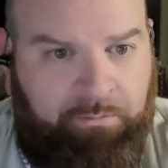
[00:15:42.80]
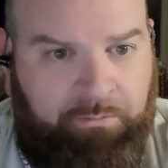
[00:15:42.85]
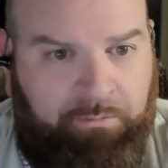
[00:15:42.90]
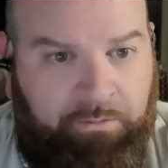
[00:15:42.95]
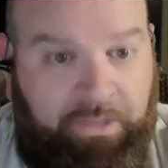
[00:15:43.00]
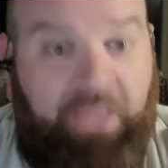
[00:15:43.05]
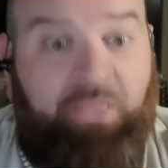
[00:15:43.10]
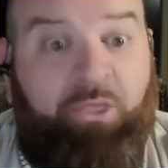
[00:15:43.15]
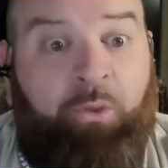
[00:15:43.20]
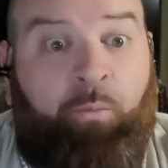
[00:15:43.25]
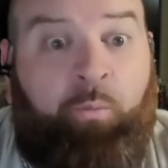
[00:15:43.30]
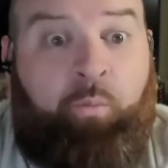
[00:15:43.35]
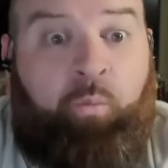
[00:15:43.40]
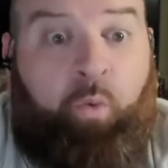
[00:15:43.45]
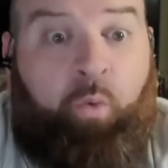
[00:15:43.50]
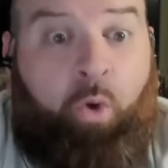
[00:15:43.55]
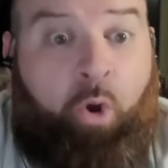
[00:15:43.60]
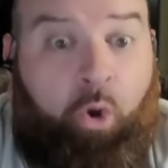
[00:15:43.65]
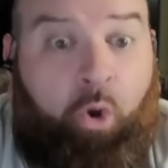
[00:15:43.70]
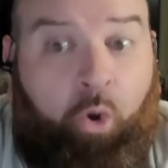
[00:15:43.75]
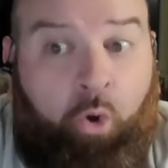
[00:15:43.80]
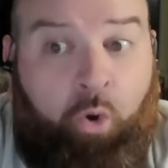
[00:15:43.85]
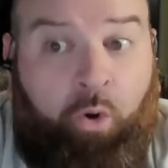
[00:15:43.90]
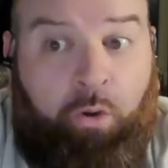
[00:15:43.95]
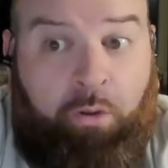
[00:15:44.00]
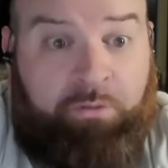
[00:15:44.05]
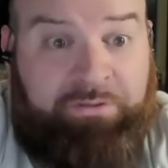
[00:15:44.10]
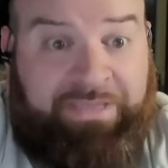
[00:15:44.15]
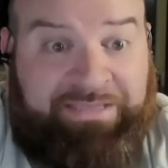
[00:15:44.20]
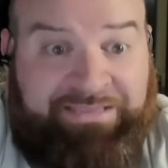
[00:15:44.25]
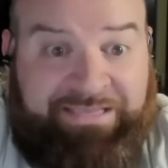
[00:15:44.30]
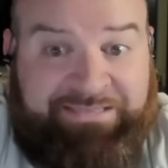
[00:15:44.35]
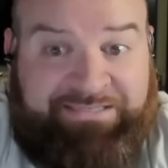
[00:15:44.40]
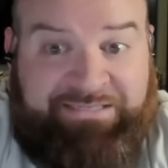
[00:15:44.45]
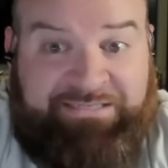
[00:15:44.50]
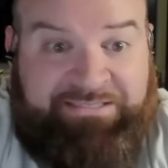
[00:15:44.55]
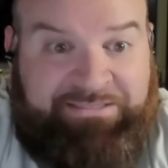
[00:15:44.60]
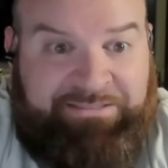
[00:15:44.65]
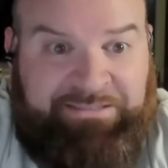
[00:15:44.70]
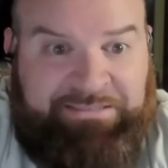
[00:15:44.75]
In the world. Like this is
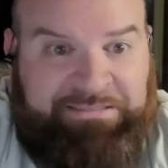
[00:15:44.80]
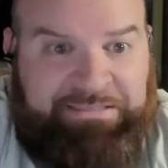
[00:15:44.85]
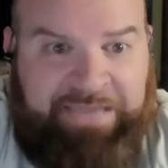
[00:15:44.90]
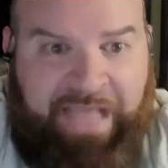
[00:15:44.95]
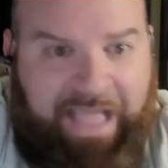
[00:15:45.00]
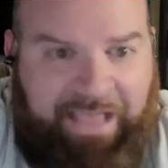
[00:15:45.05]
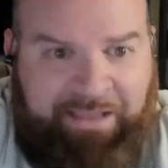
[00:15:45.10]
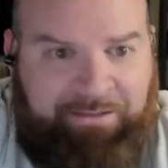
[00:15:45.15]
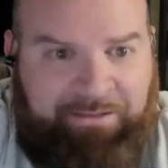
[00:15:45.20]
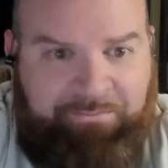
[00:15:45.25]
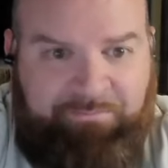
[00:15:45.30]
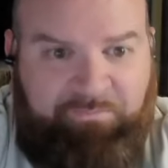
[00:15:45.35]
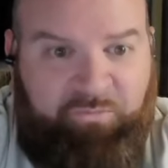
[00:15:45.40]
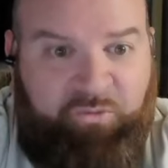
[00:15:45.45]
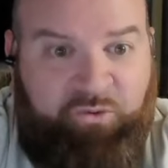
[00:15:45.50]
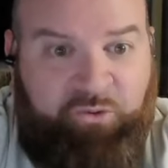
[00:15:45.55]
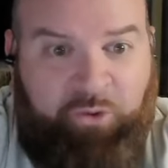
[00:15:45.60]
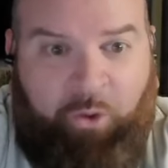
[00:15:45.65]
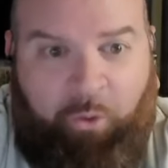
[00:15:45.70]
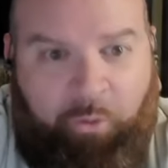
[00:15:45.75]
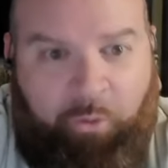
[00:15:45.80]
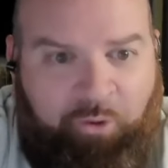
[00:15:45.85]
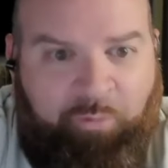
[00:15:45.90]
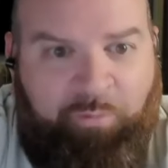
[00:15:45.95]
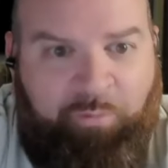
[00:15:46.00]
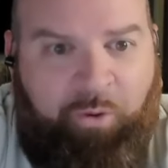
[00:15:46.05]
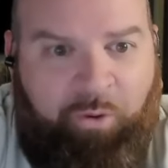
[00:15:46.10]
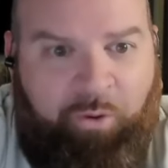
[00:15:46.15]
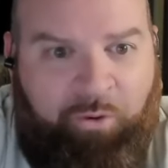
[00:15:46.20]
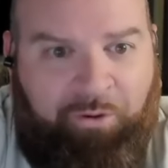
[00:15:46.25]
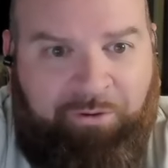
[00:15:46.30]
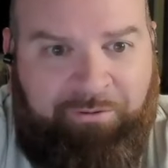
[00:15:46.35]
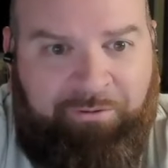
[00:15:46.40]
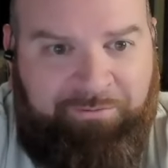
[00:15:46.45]
not normal.